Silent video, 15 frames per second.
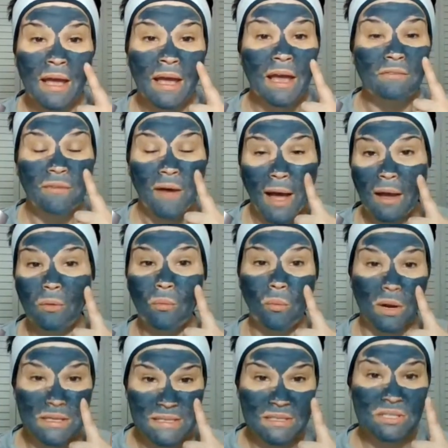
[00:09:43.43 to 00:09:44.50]
if I
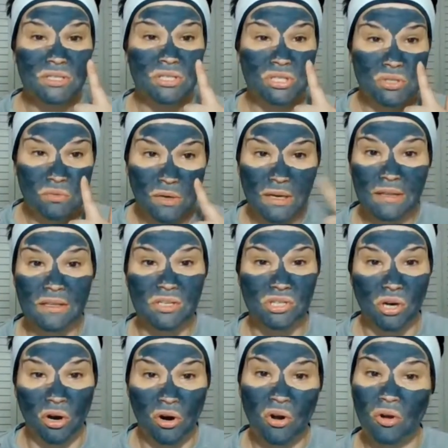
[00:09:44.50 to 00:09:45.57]
wasn't doing the
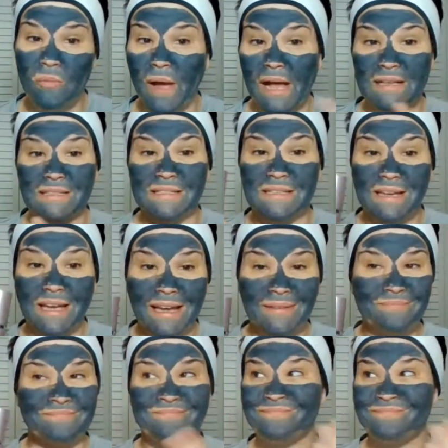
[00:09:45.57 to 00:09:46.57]
charcoal mask tonight,